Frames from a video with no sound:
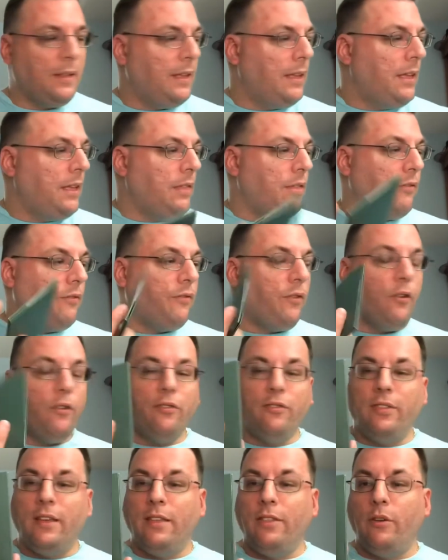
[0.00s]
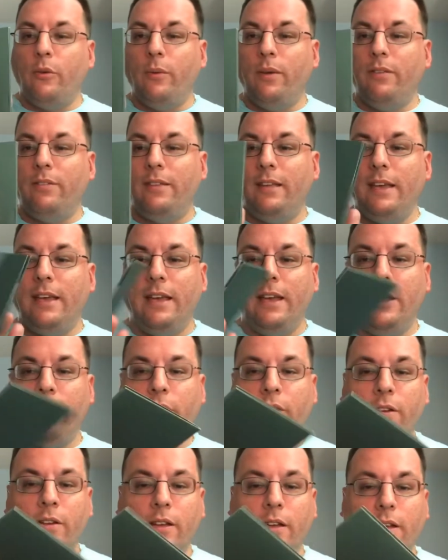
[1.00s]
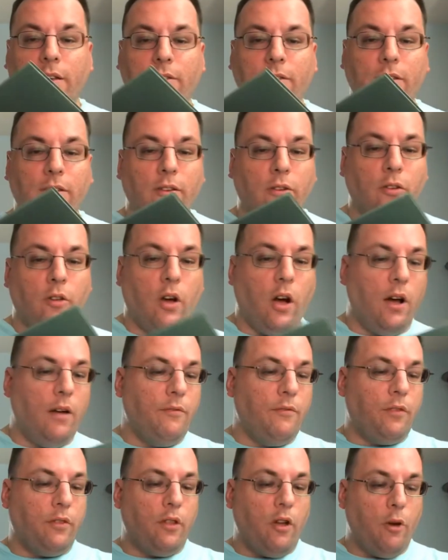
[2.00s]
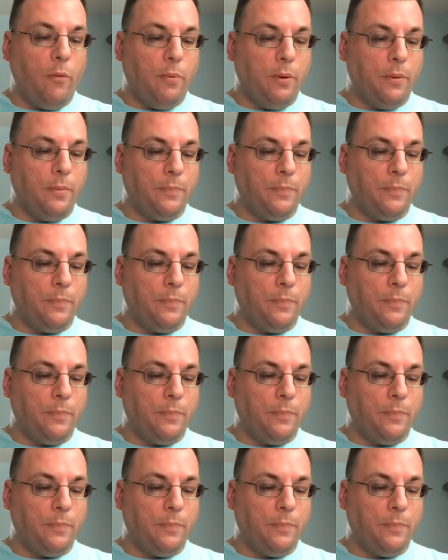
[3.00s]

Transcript: The first thing that we see here is a little envelope.